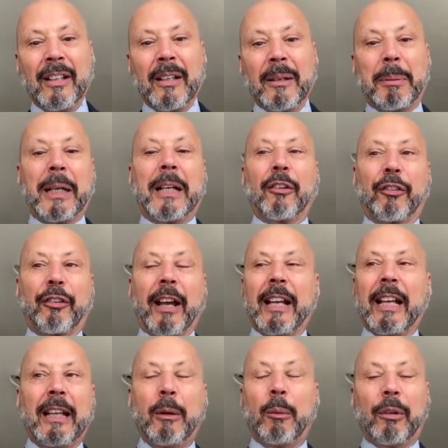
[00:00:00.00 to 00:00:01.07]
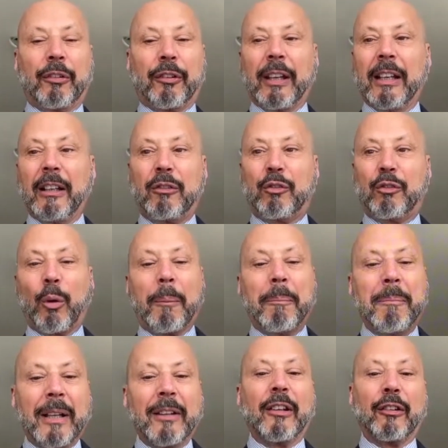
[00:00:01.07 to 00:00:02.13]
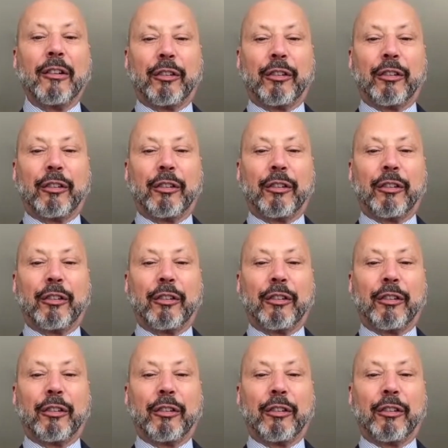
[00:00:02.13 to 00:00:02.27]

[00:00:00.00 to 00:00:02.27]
because he was a tremendous